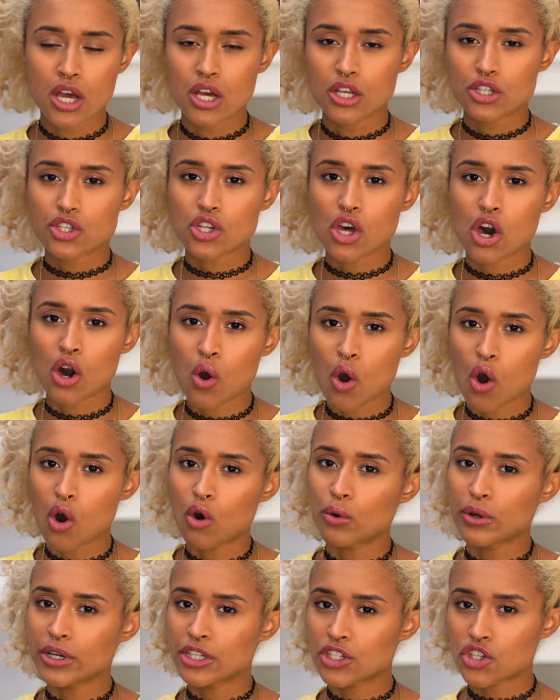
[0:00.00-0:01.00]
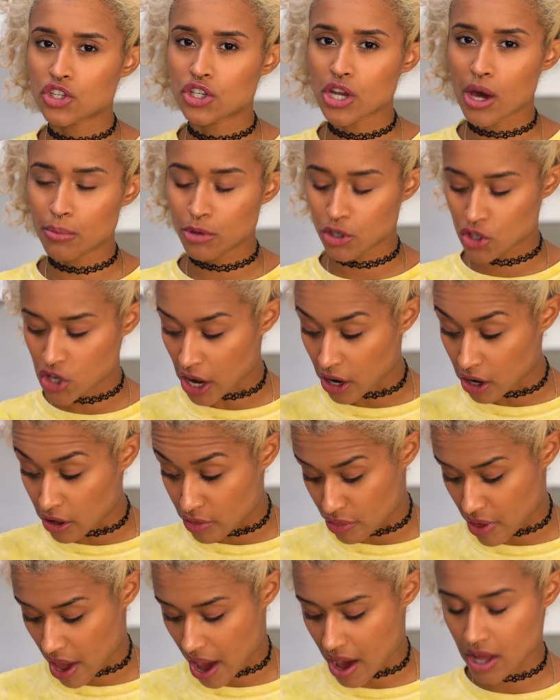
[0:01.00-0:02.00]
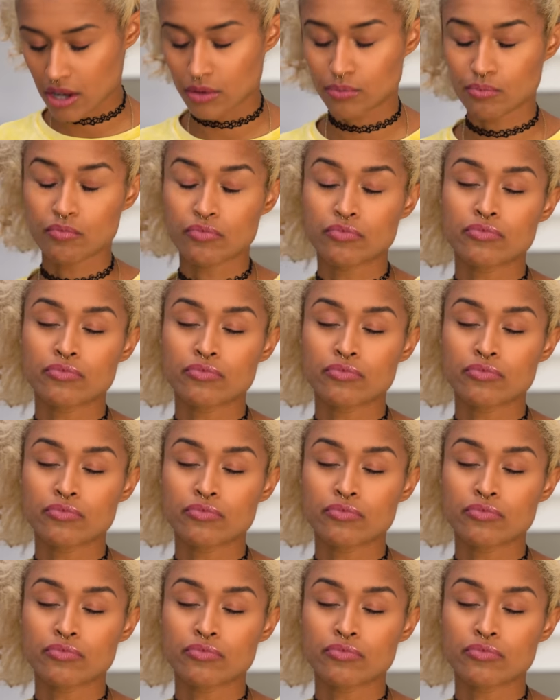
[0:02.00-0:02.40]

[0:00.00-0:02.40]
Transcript: So always double check on that.